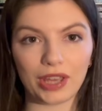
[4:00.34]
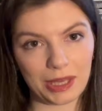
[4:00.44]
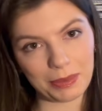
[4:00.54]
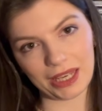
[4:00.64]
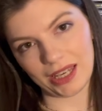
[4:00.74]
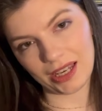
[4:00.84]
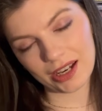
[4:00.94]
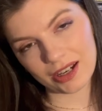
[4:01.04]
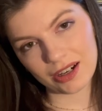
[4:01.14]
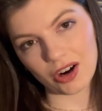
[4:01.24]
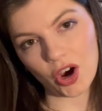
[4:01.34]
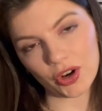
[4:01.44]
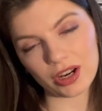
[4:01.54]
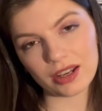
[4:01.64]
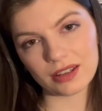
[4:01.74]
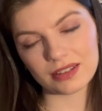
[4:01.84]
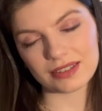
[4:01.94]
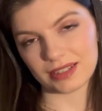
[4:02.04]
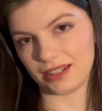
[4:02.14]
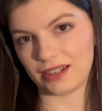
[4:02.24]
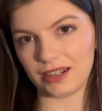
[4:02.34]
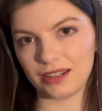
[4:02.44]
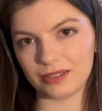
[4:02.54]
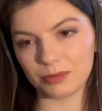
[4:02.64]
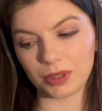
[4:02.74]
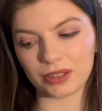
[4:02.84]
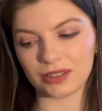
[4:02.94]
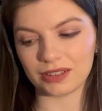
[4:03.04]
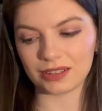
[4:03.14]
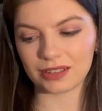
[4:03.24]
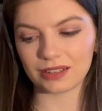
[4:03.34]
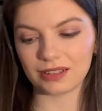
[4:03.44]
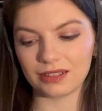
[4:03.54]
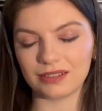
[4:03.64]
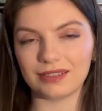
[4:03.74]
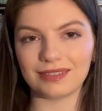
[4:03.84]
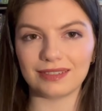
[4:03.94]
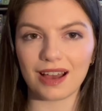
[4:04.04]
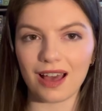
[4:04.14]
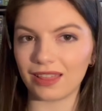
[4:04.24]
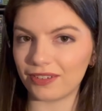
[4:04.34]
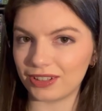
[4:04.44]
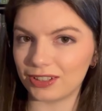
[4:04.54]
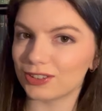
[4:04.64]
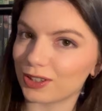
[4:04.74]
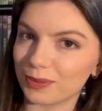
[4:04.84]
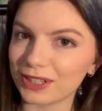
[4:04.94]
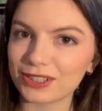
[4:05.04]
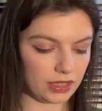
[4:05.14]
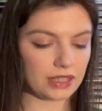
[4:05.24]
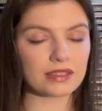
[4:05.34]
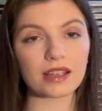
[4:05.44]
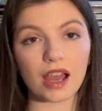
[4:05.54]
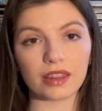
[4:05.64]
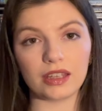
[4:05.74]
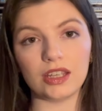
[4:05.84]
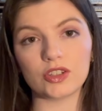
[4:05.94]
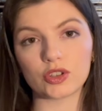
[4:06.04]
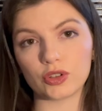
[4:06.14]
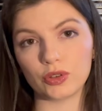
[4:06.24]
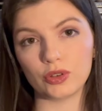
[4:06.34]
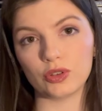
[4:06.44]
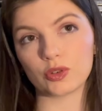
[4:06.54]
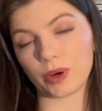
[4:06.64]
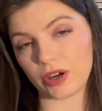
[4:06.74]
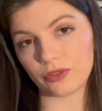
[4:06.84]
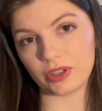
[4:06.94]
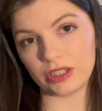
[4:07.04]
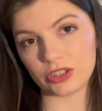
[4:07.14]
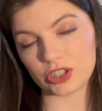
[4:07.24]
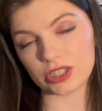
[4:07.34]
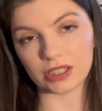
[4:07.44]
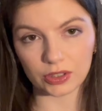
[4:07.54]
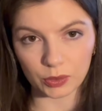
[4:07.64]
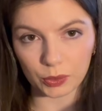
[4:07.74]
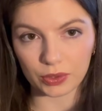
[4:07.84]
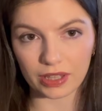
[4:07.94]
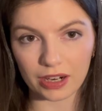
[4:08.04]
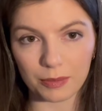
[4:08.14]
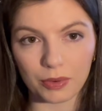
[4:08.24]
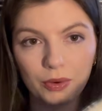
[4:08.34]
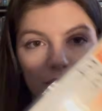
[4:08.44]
EP on CD because I love it so much. Next are the two 12-inch singles that I bought,